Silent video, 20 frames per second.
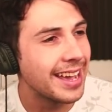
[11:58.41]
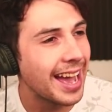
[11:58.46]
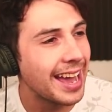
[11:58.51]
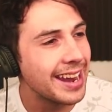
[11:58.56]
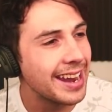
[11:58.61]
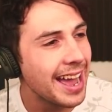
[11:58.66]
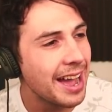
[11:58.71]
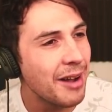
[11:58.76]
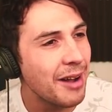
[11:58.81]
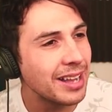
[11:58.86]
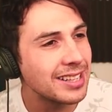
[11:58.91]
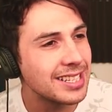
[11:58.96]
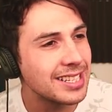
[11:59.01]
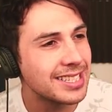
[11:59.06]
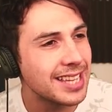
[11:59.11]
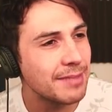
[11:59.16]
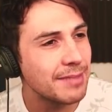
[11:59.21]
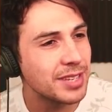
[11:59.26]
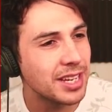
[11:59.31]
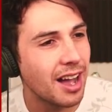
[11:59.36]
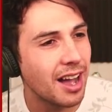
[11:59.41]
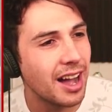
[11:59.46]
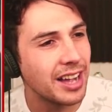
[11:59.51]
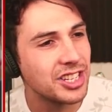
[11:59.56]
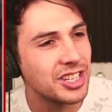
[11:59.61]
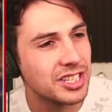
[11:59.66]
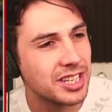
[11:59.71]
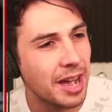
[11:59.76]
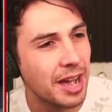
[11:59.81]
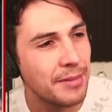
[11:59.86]
and now
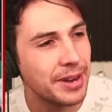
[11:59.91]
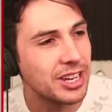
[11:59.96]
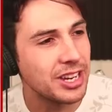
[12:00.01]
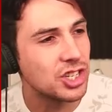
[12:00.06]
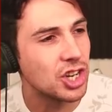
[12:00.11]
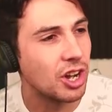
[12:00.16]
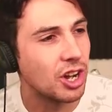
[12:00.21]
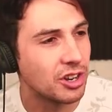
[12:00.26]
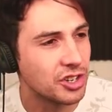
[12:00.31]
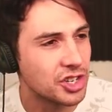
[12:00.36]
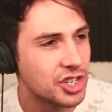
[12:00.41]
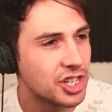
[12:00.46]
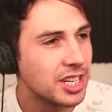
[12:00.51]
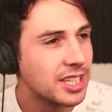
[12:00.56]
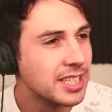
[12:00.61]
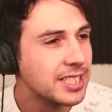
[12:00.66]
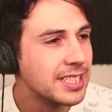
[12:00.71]
AntiSepticEye just coming at Josh.